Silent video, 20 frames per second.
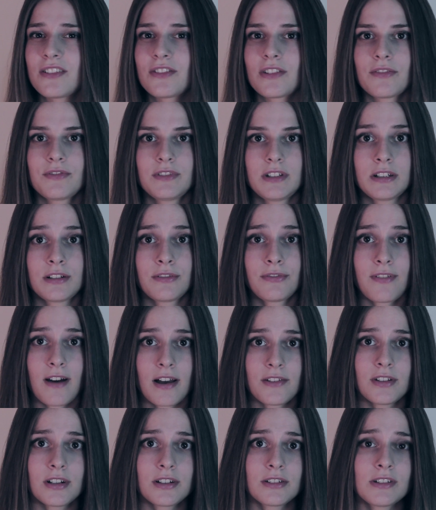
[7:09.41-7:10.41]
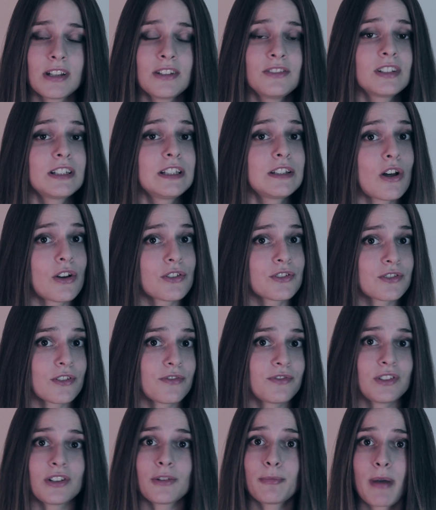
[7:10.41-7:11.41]
of their father than the loss of
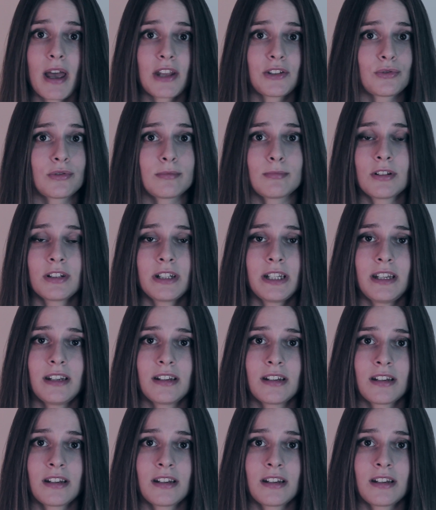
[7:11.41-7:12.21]
their patrimony.